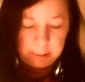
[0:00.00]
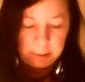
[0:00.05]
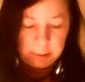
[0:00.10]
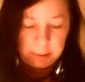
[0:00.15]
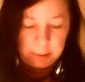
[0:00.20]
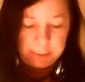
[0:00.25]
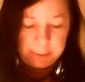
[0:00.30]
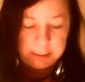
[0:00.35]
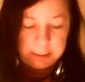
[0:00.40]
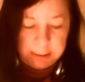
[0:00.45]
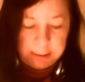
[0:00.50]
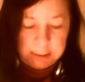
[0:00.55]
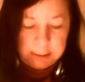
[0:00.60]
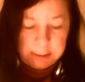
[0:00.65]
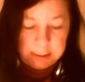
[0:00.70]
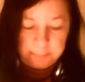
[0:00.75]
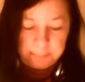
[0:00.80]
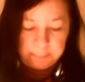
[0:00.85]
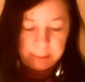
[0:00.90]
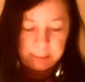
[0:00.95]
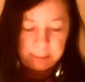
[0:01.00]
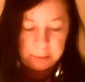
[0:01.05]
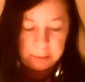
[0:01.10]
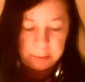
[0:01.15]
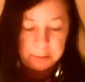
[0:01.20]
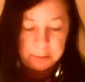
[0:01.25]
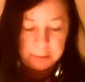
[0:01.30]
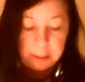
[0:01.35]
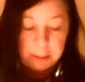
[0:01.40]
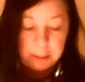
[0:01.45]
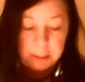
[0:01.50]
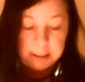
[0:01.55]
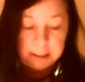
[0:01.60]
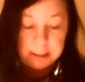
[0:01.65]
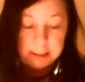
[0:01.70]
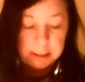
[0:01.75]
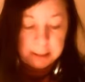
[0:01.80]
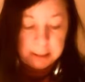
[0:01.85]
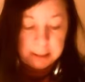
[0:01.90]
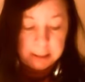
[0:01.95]
Thus, it was my
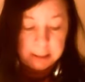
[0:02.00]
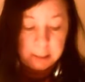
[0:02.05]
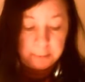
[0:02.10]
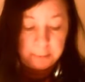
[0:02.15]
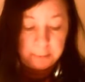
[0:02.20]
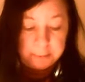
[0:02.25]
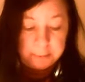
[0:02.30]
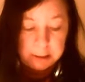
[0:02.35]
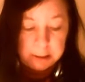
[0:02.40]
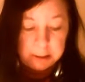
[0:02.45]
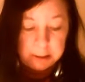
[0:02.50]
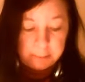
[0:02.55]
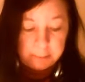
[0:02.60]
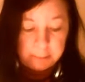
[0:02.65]
entire property.